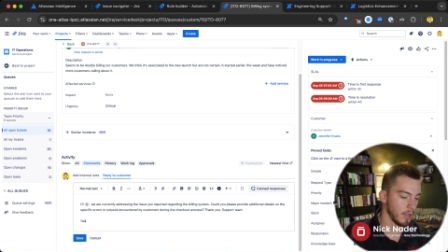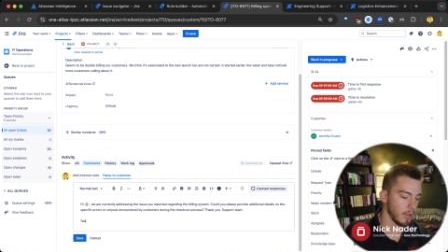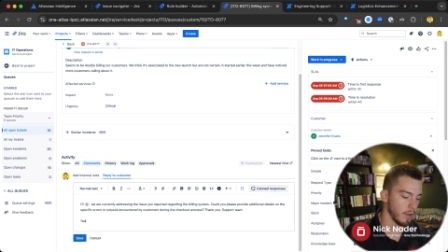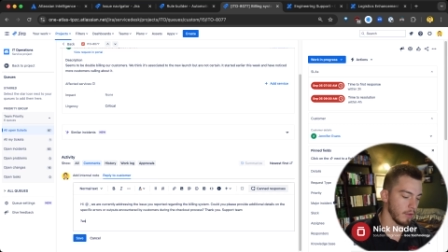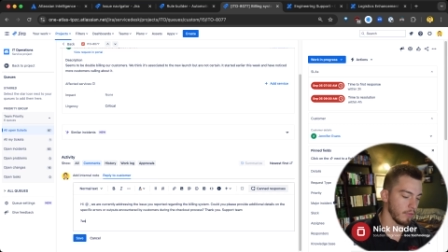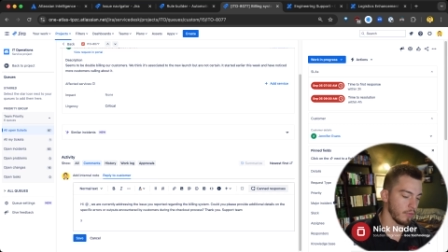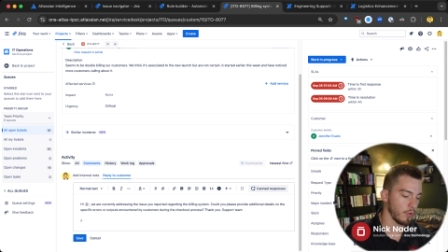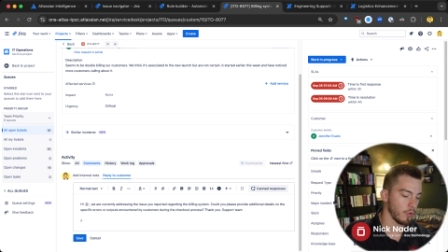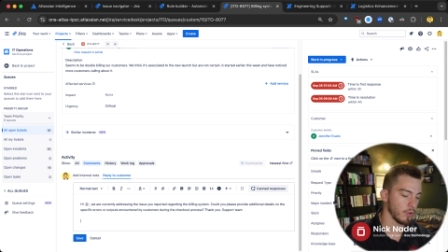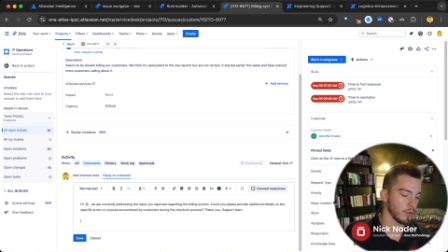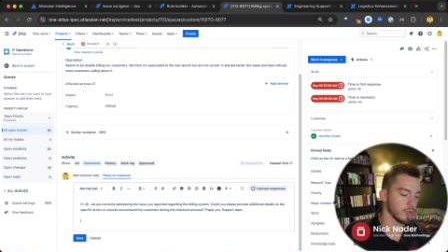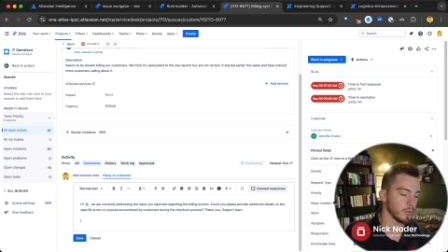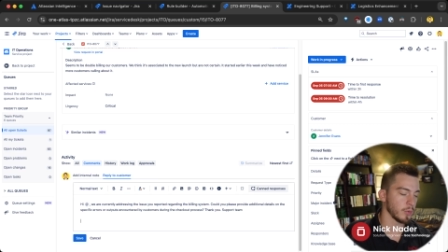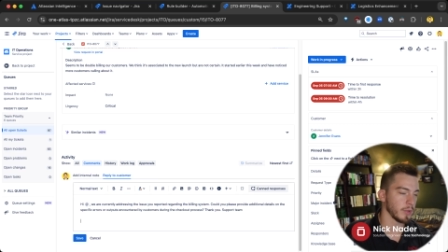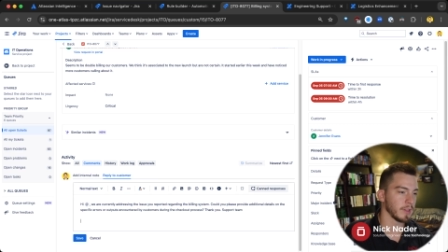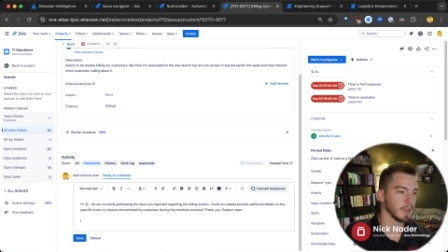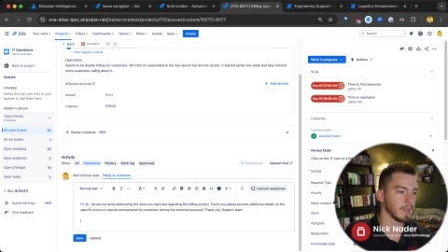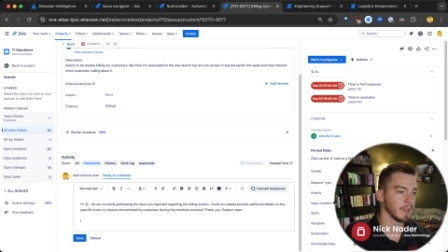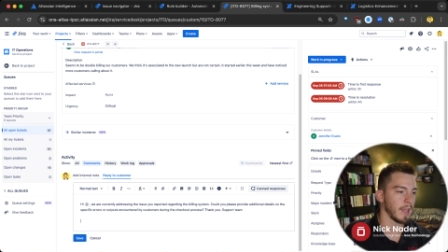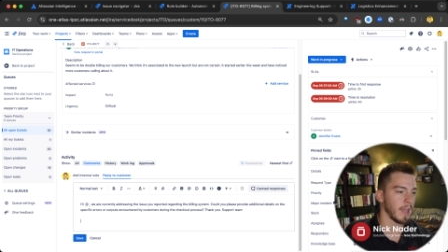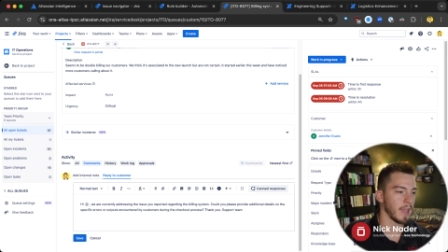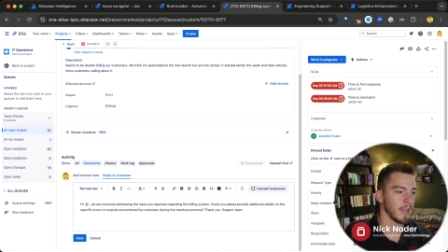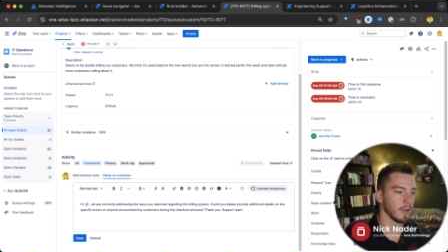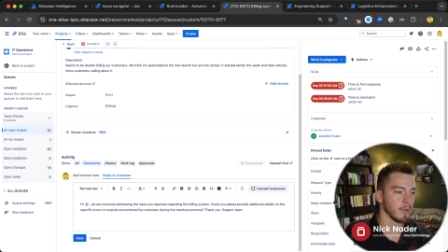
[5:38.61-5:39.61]
of course, with
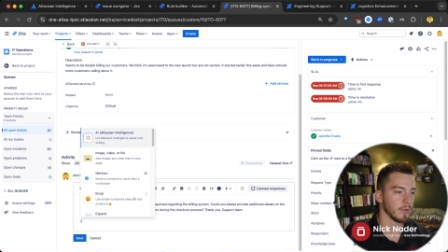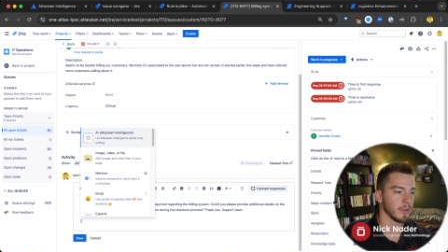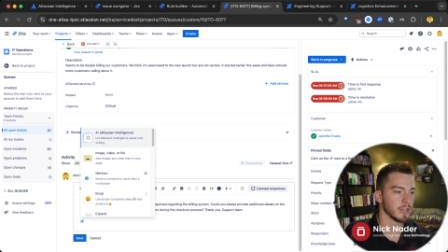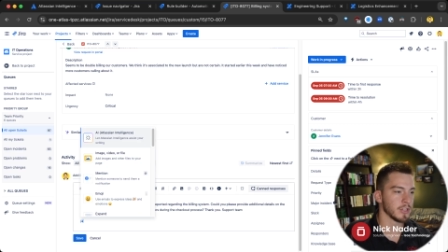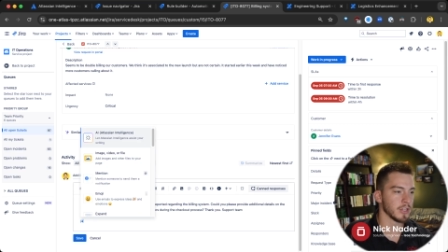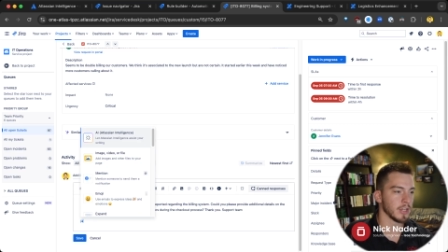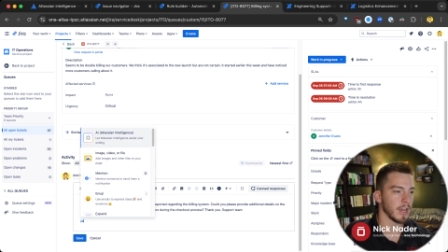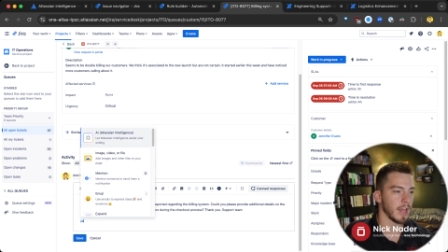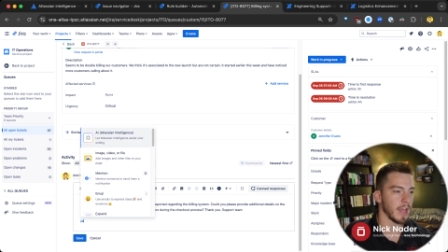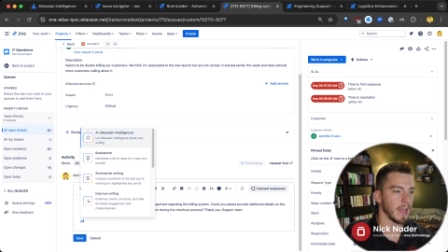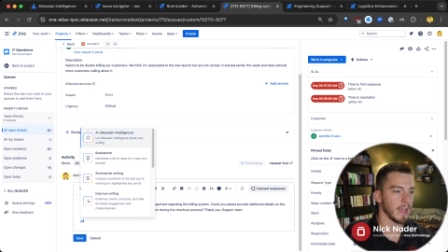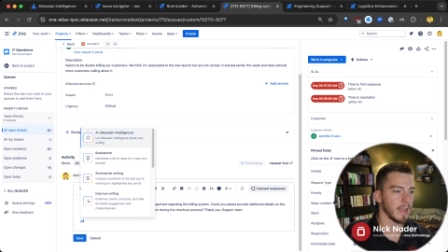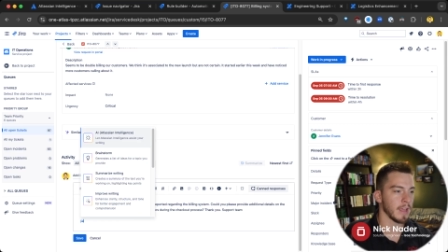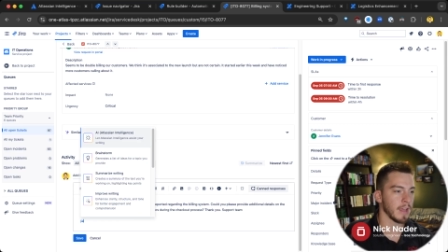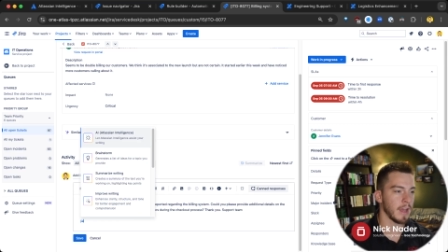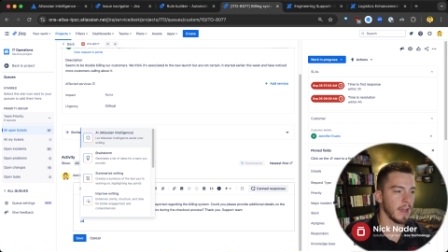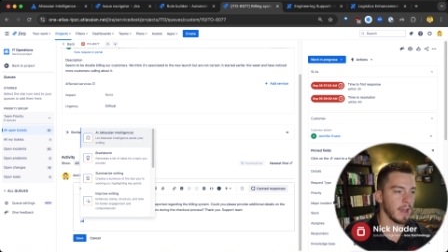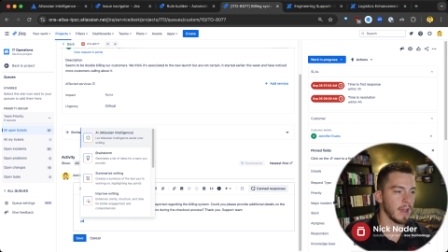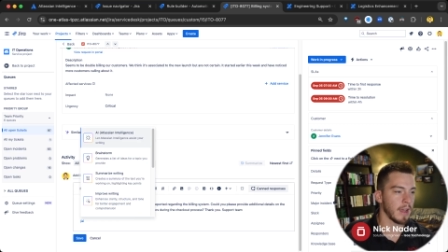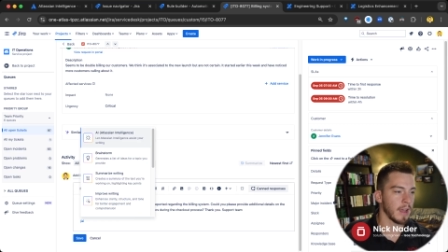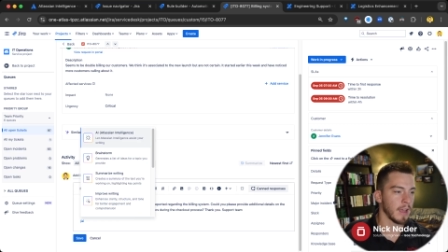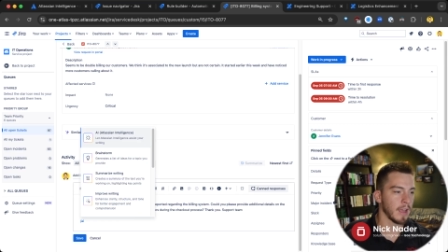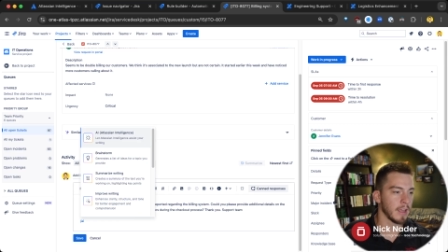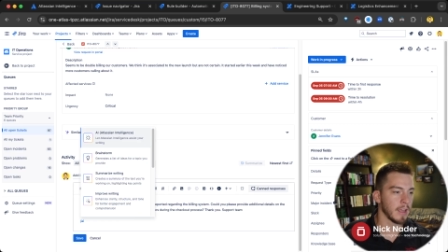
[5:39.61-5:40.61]
language and
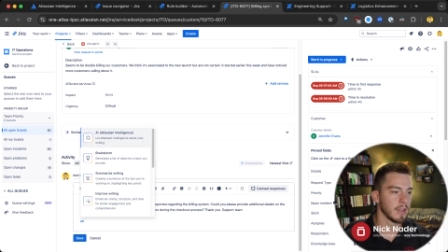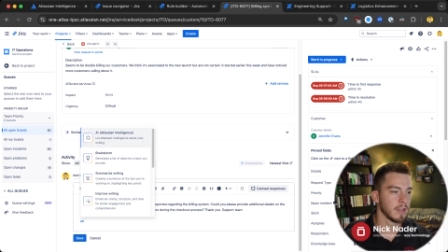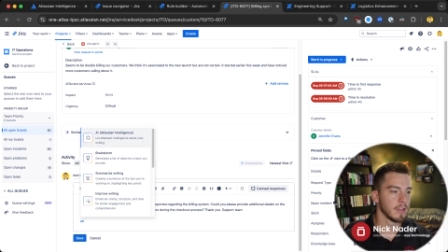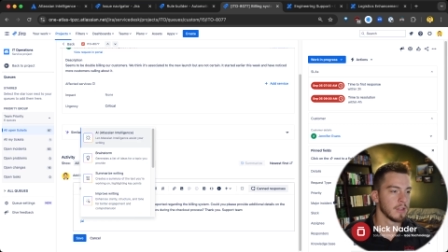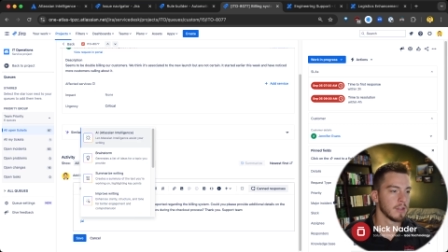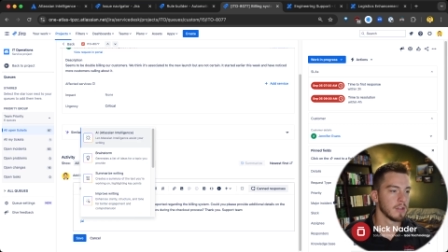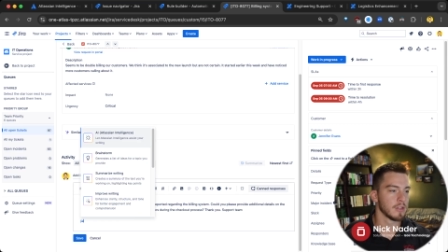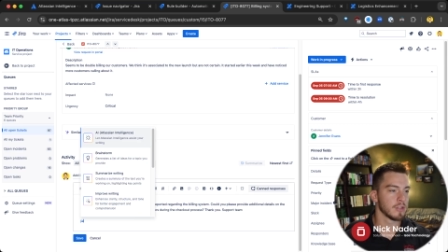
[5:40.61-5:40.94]
AI.